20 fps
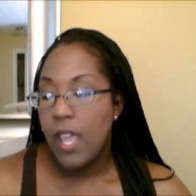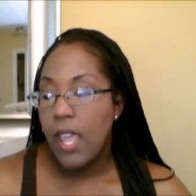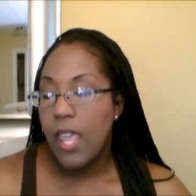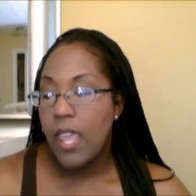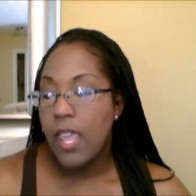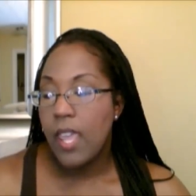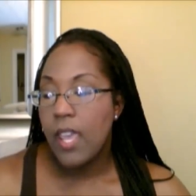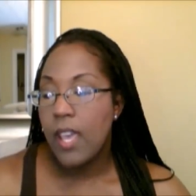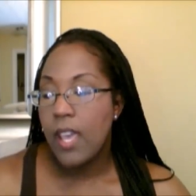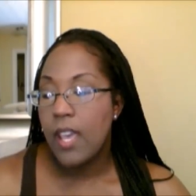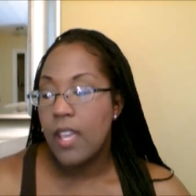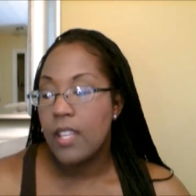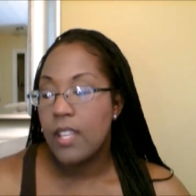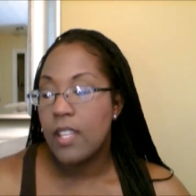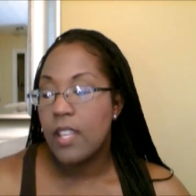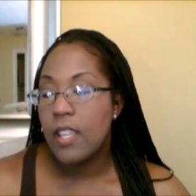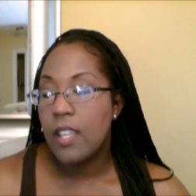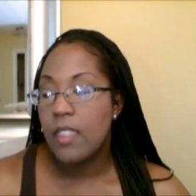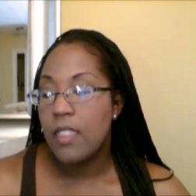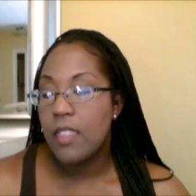
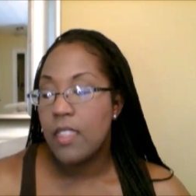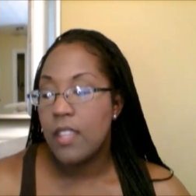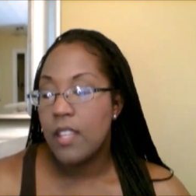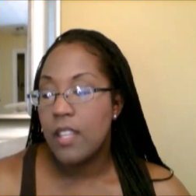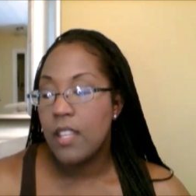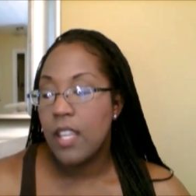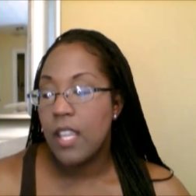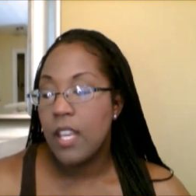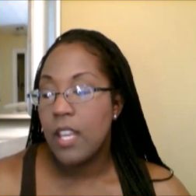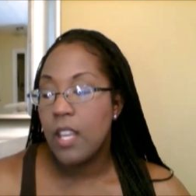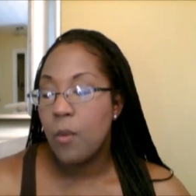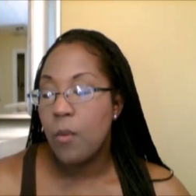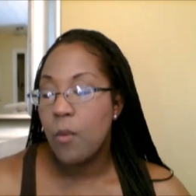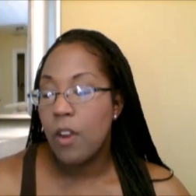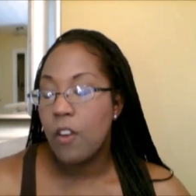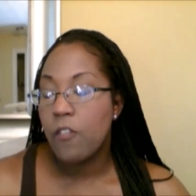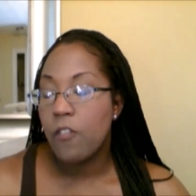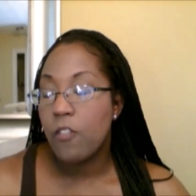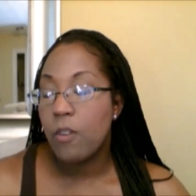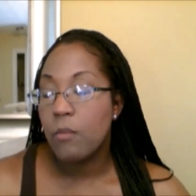and then
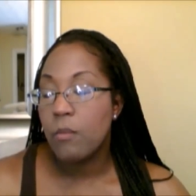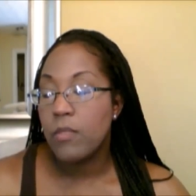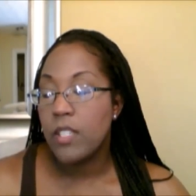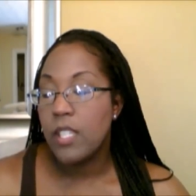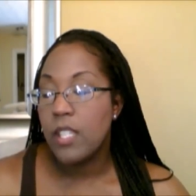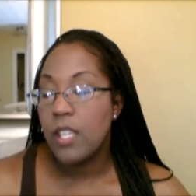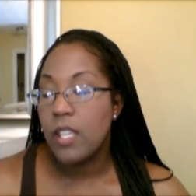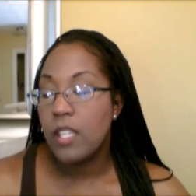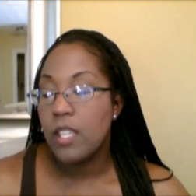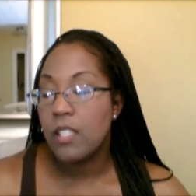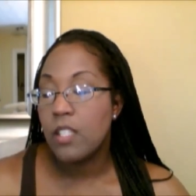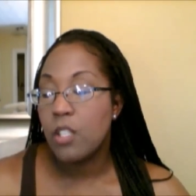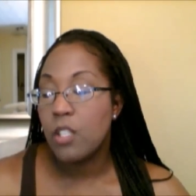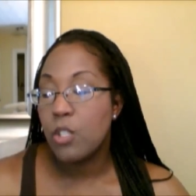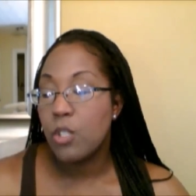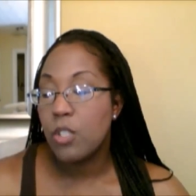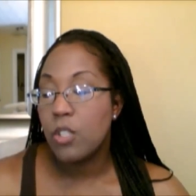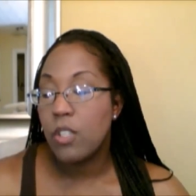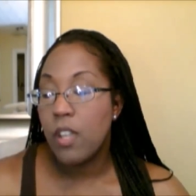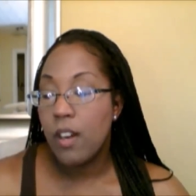anywhere from 10
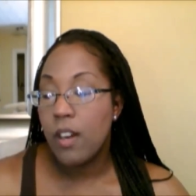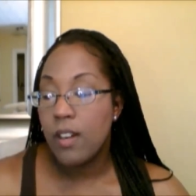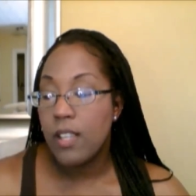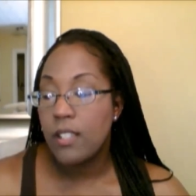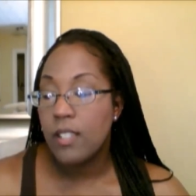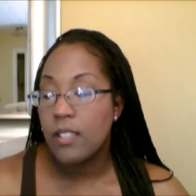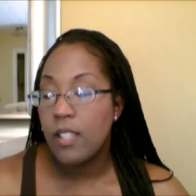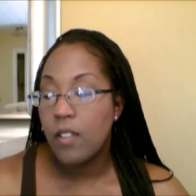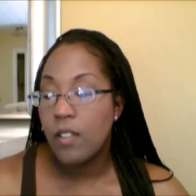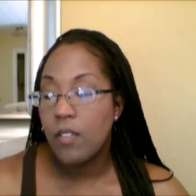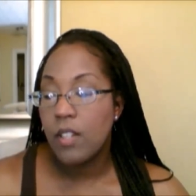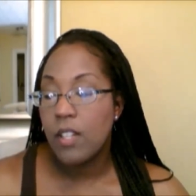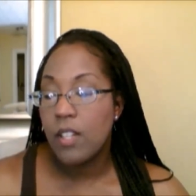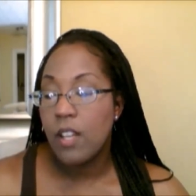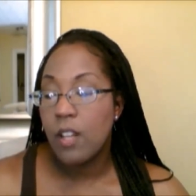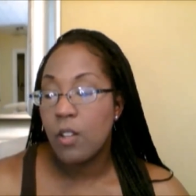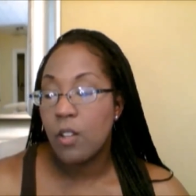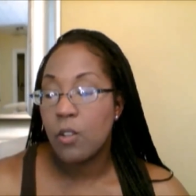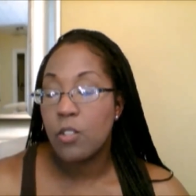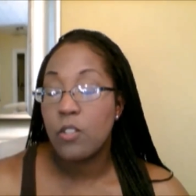to 37
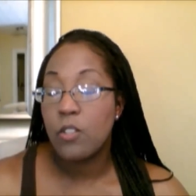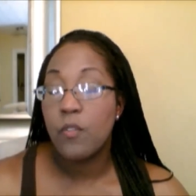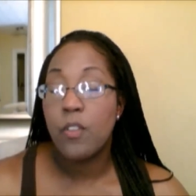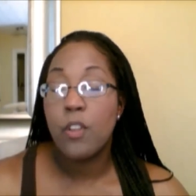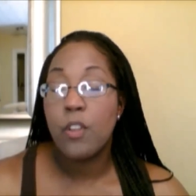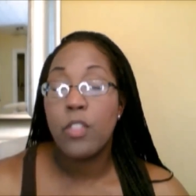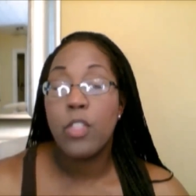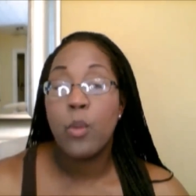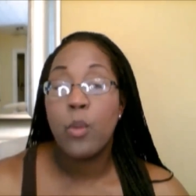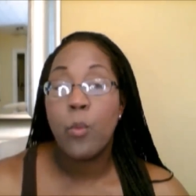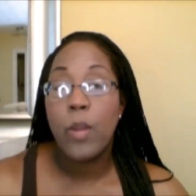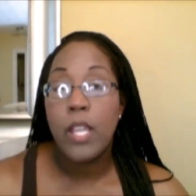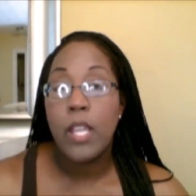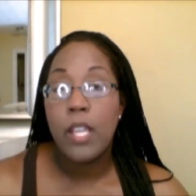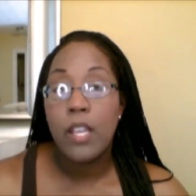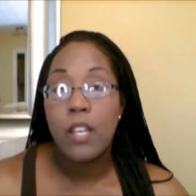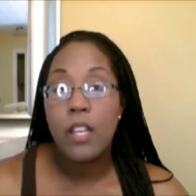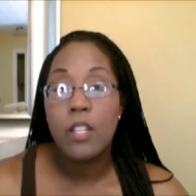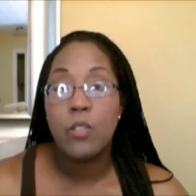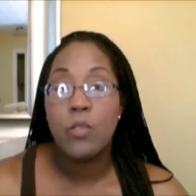dollars for
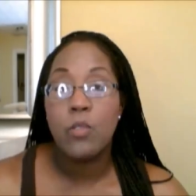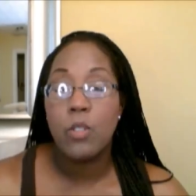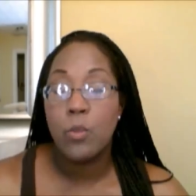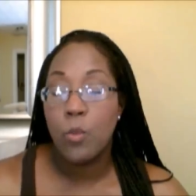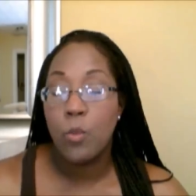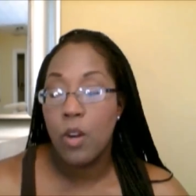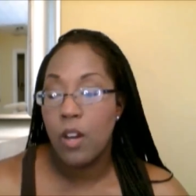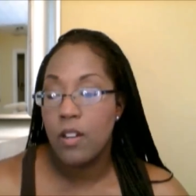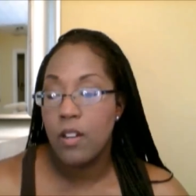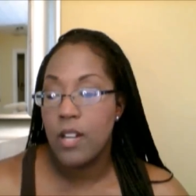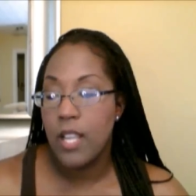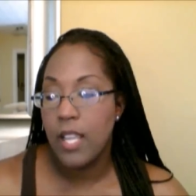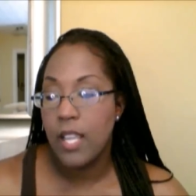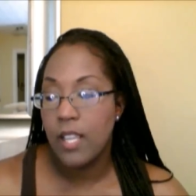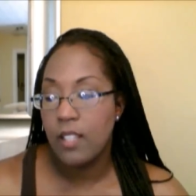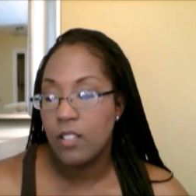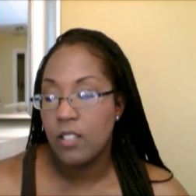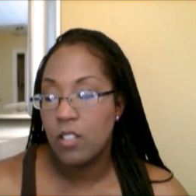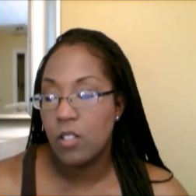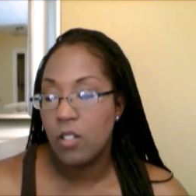300 word
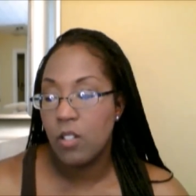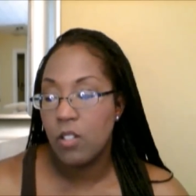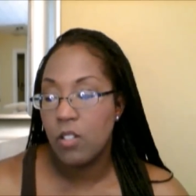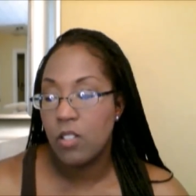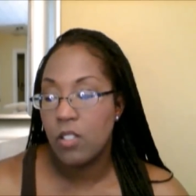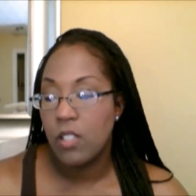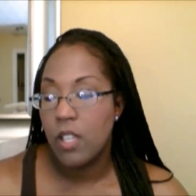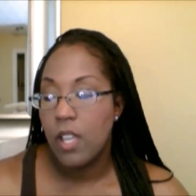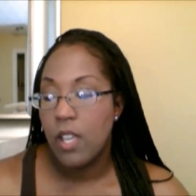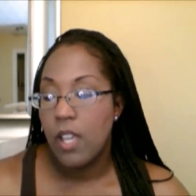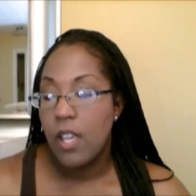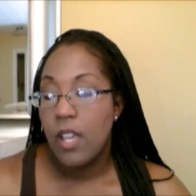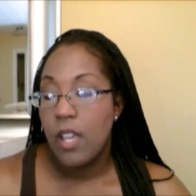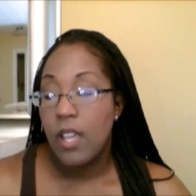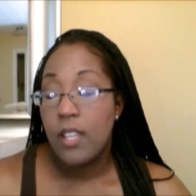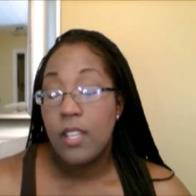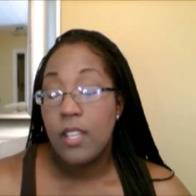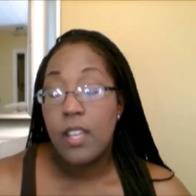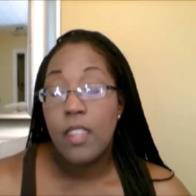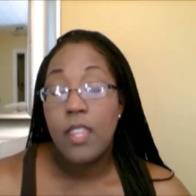answers.
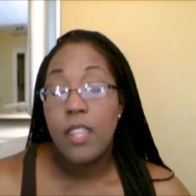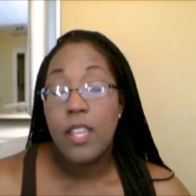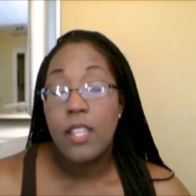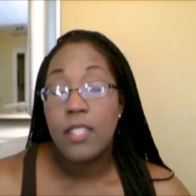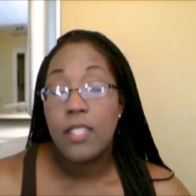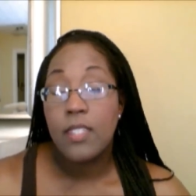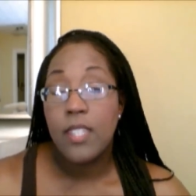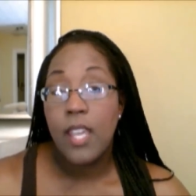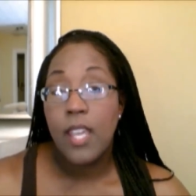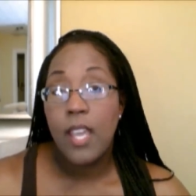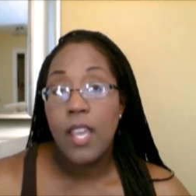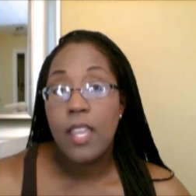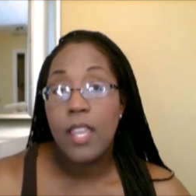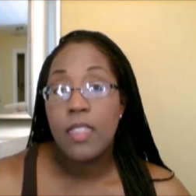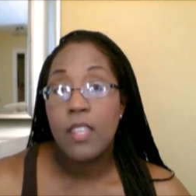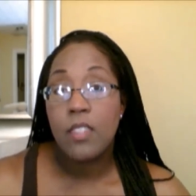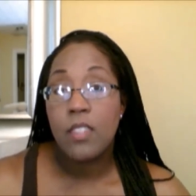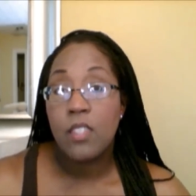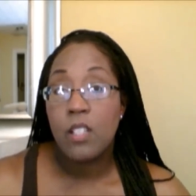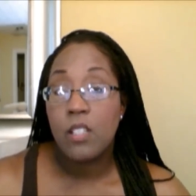Now they say
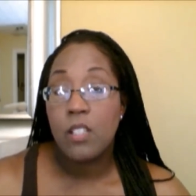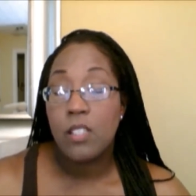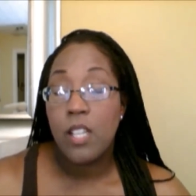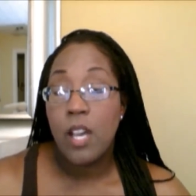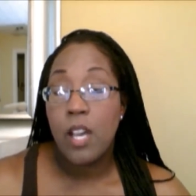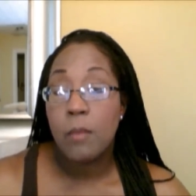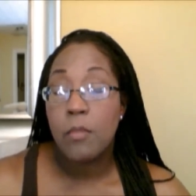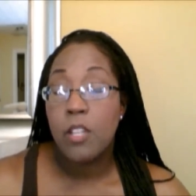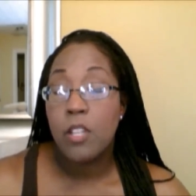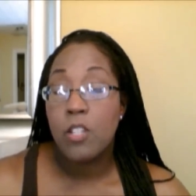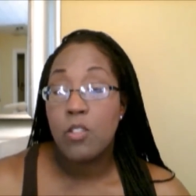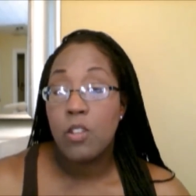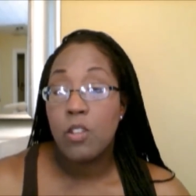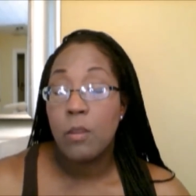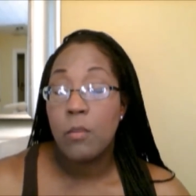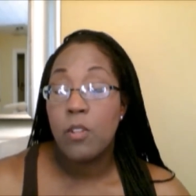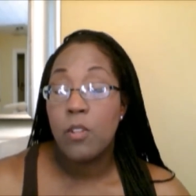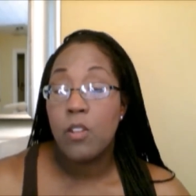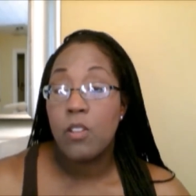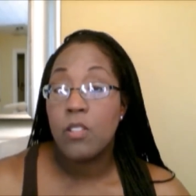that their top
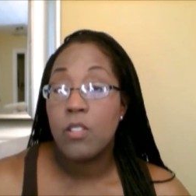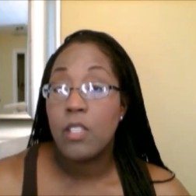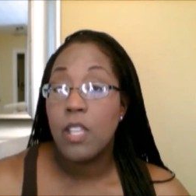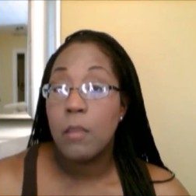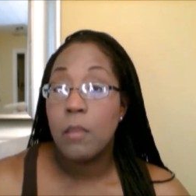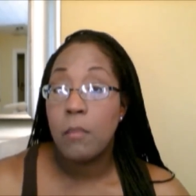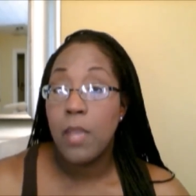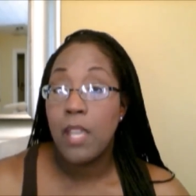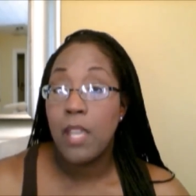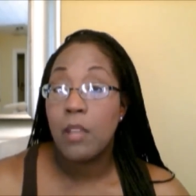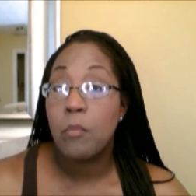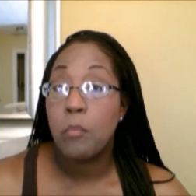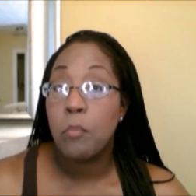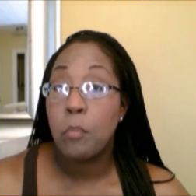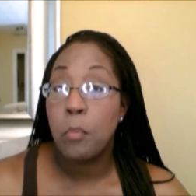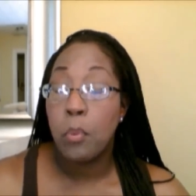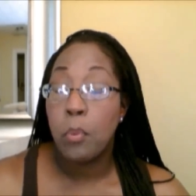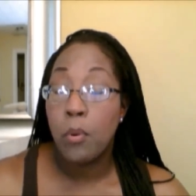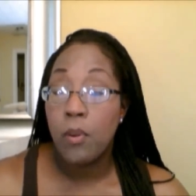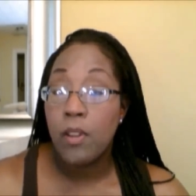contributors can make
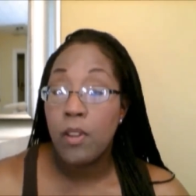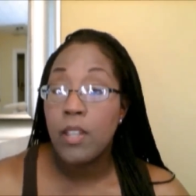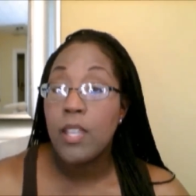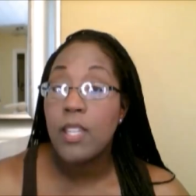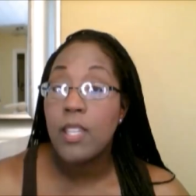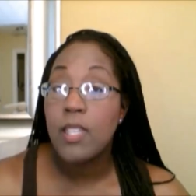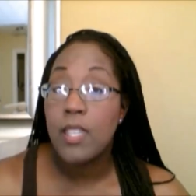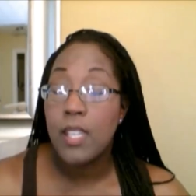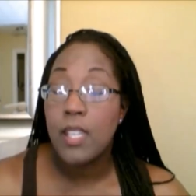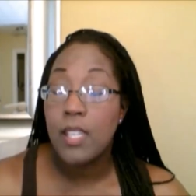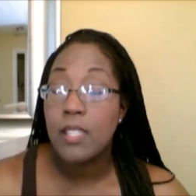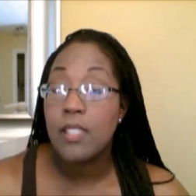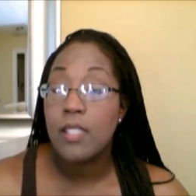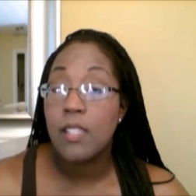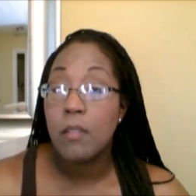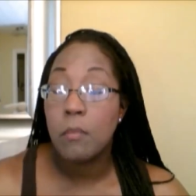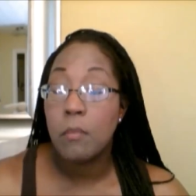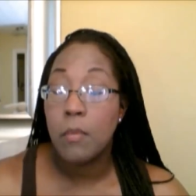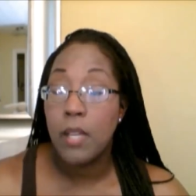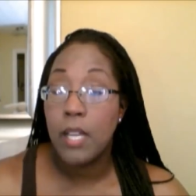pretty
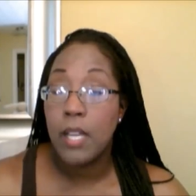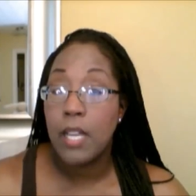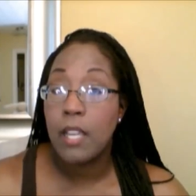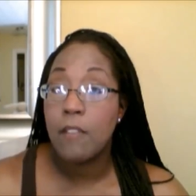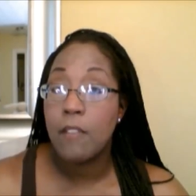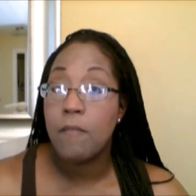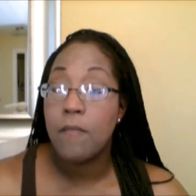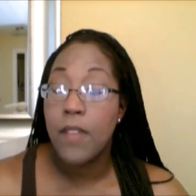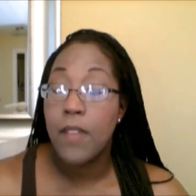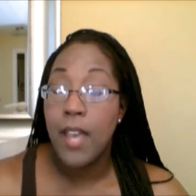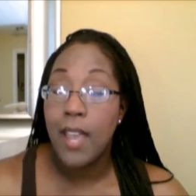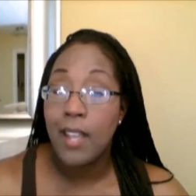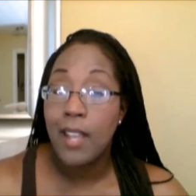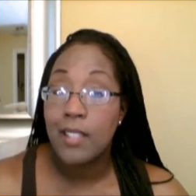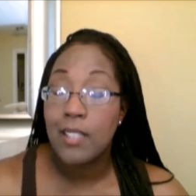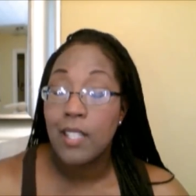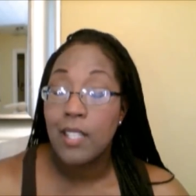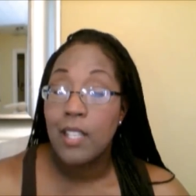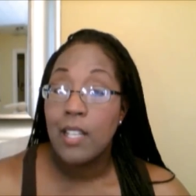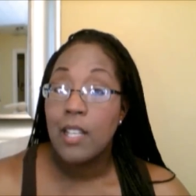decent money. In
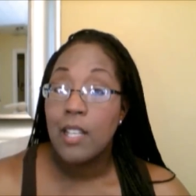fact,